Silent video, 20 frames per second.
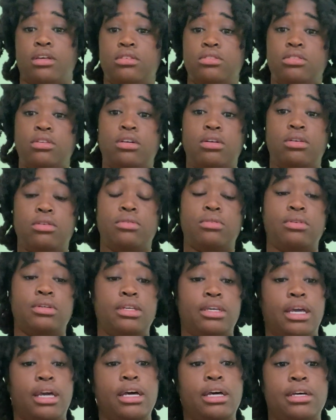So
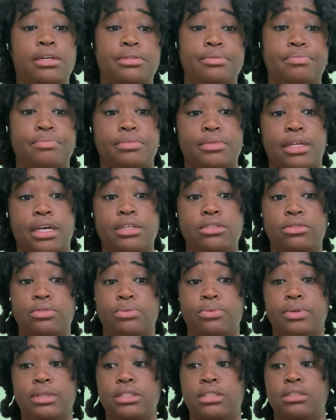yeah, that's
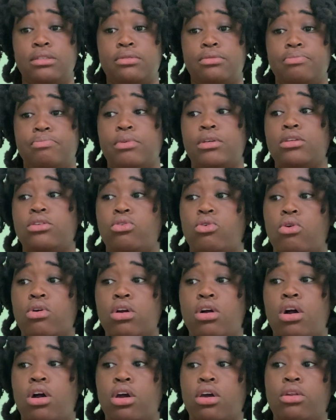what's been
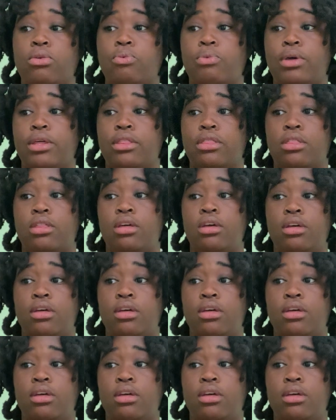going on with